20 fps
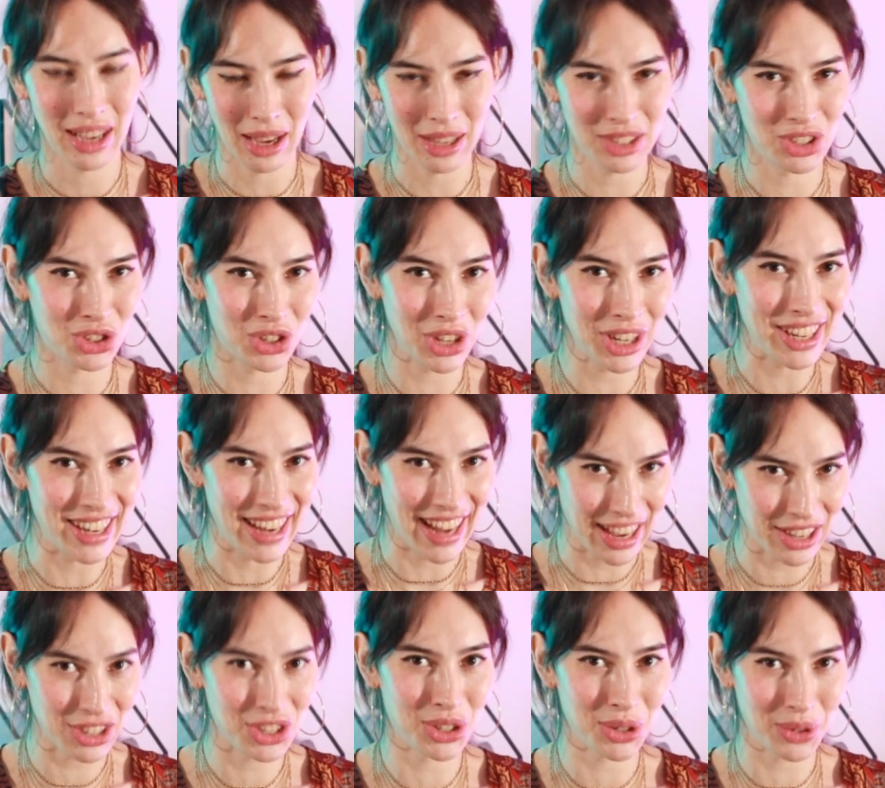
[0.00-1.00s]
I stood
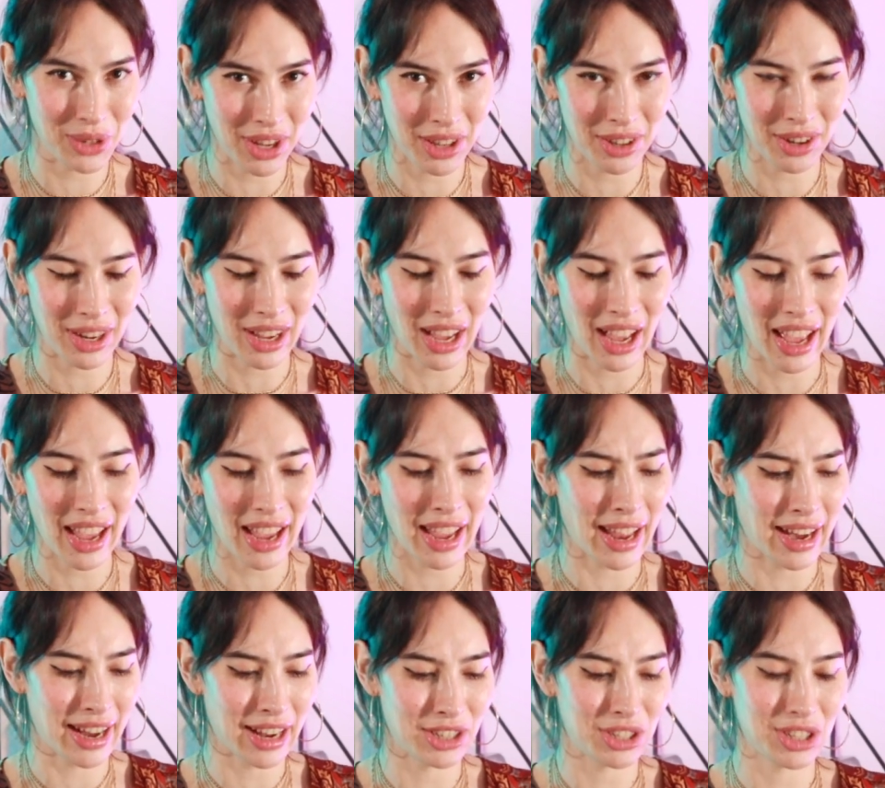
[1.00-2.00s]
next to another guy
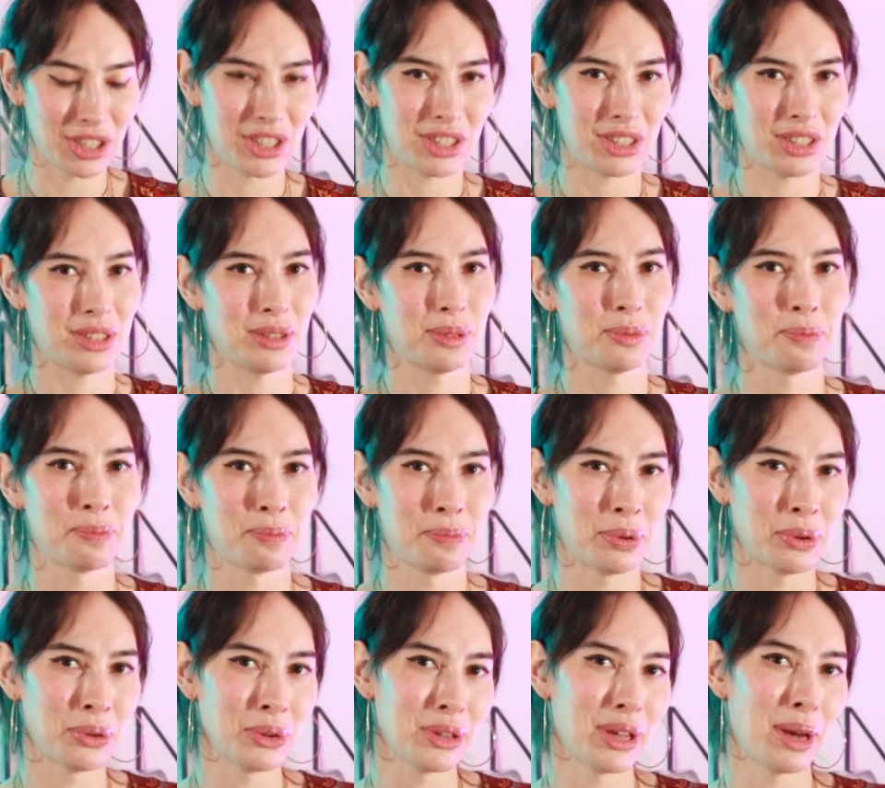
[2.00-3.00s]
and I just
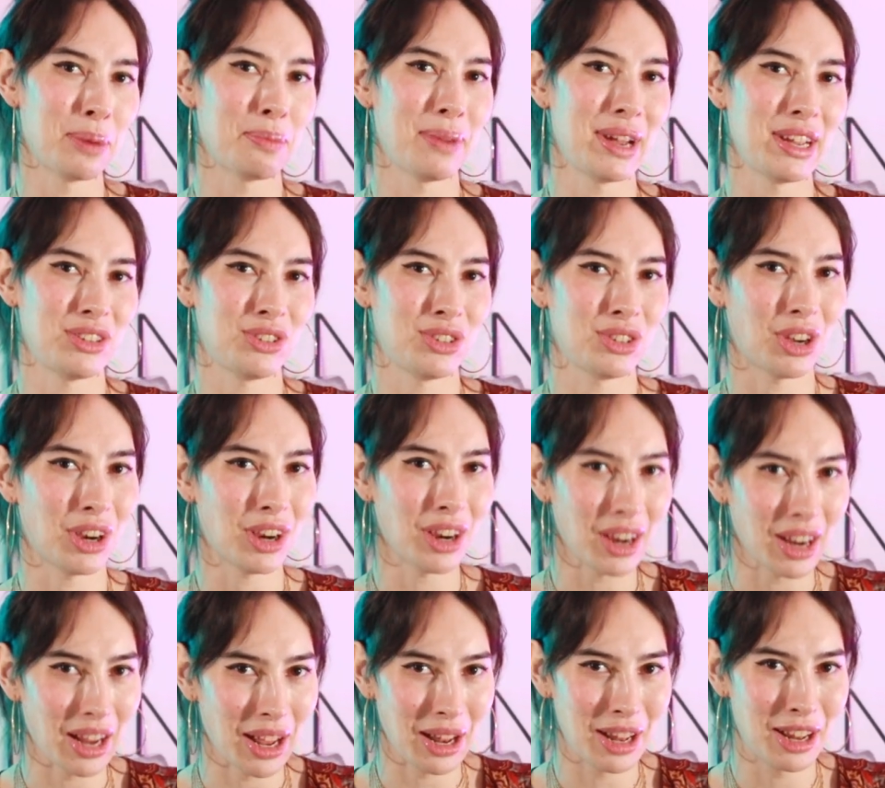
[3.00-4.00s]
pulled up my
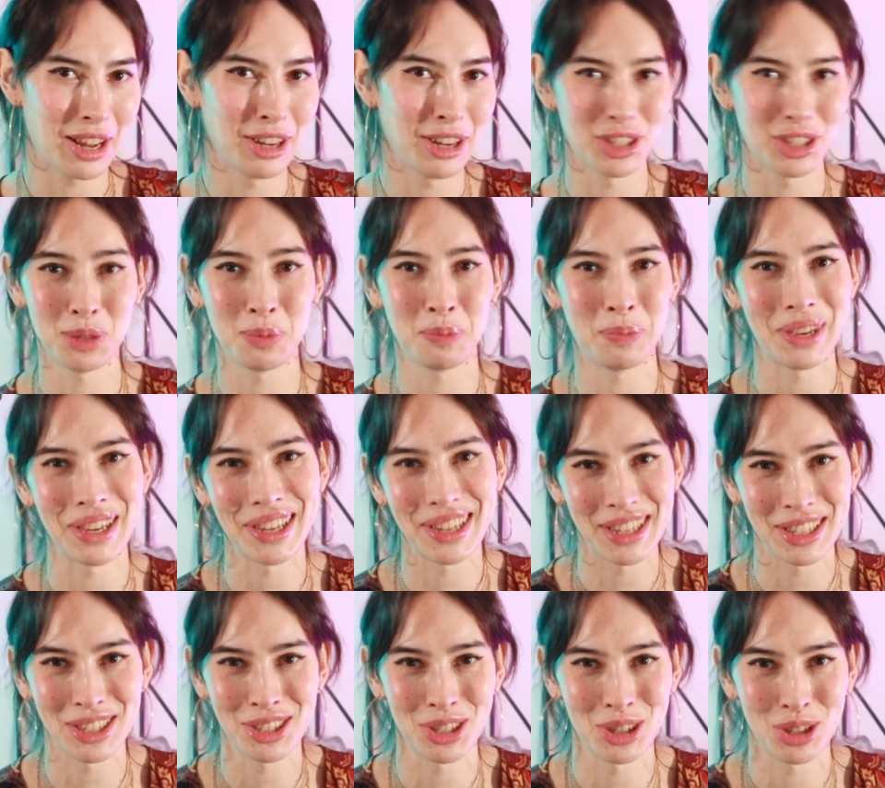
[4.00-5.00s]
skirt and just
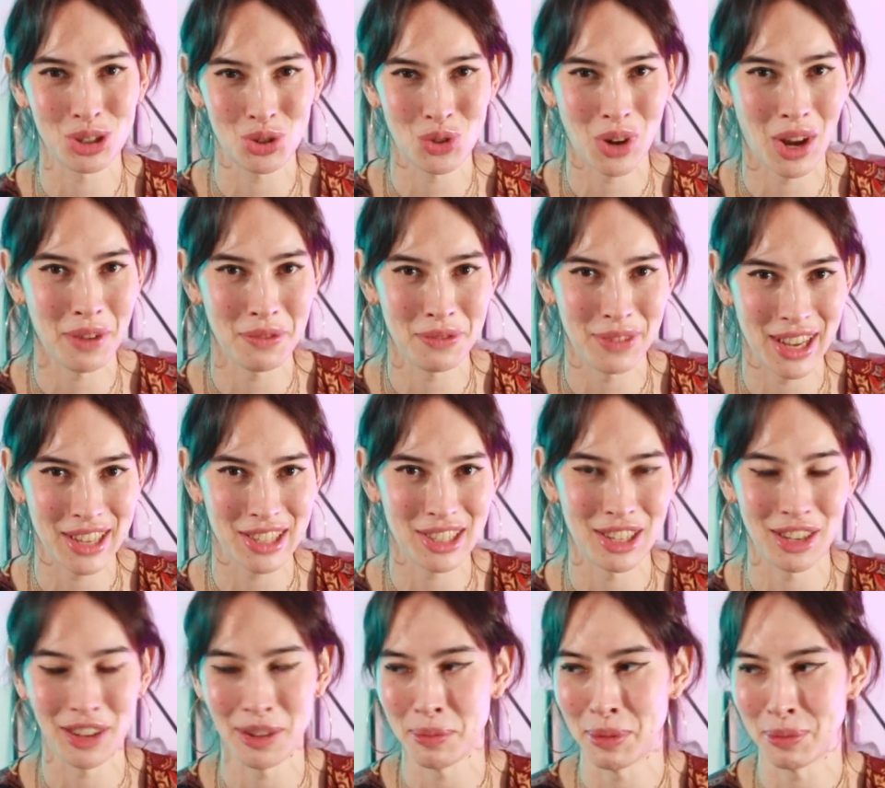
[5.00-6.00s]
peed into the trough
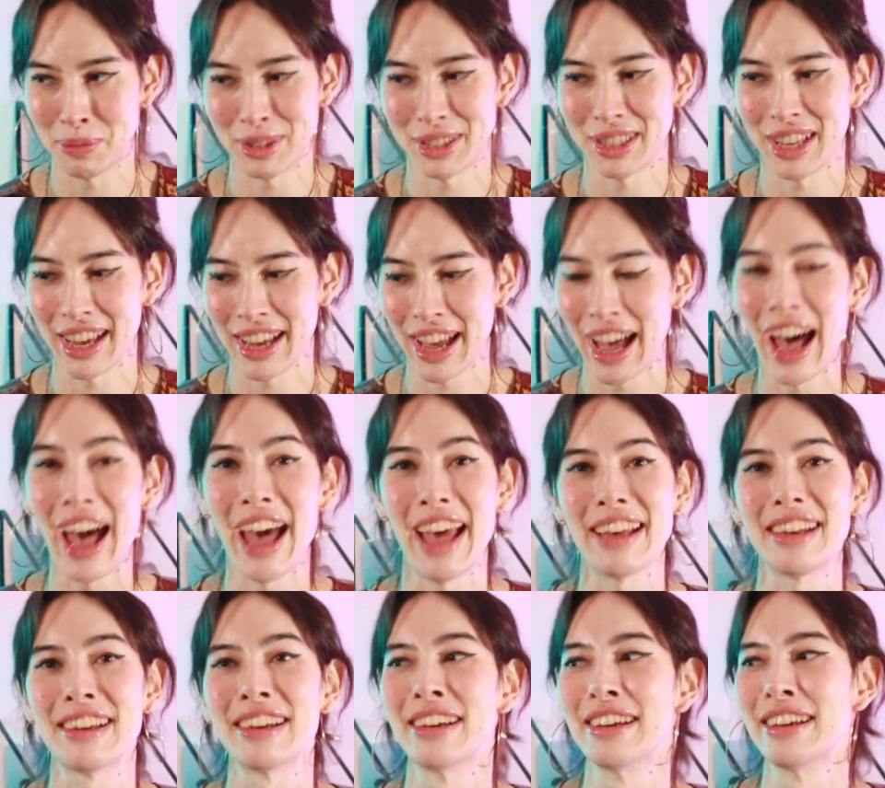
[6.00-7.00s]
next to him and was like,
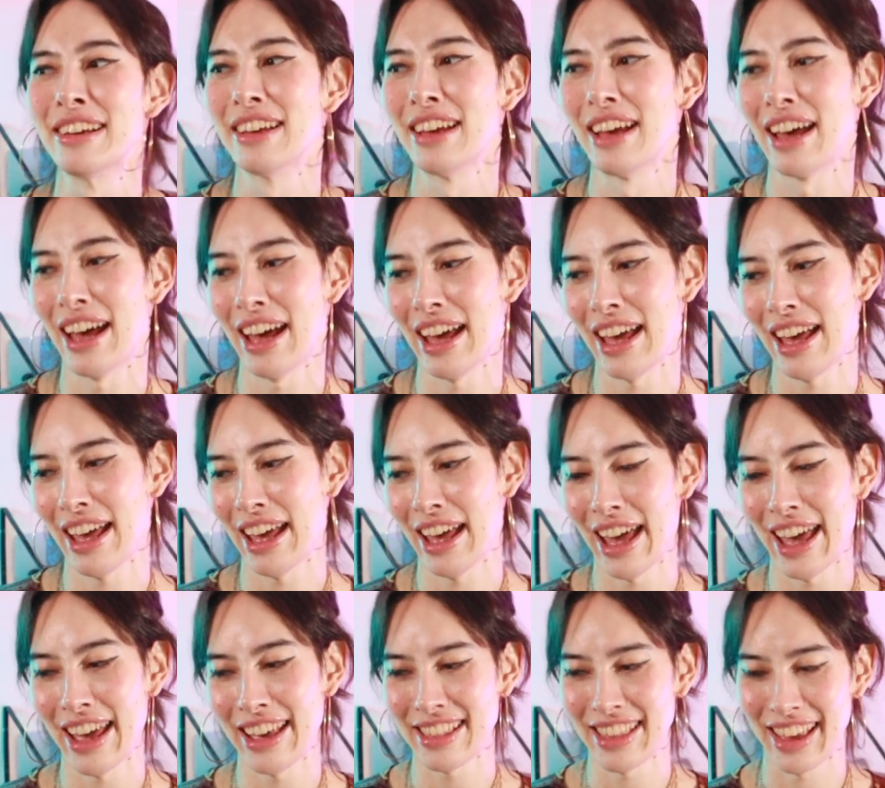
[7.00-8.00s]
hi, uh,
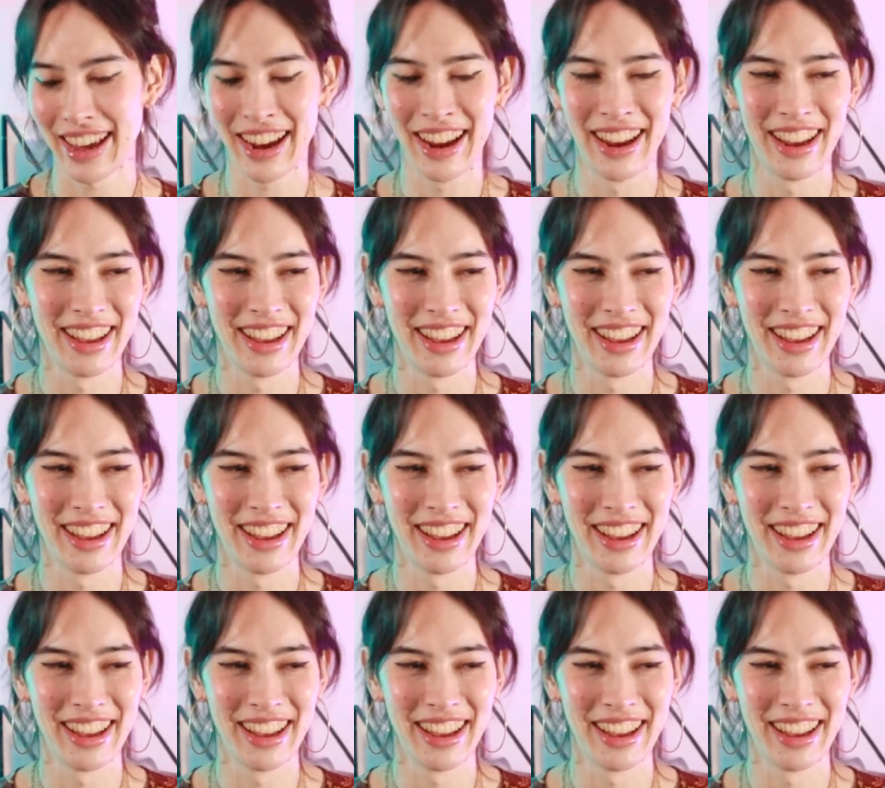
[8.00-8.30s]
hi there.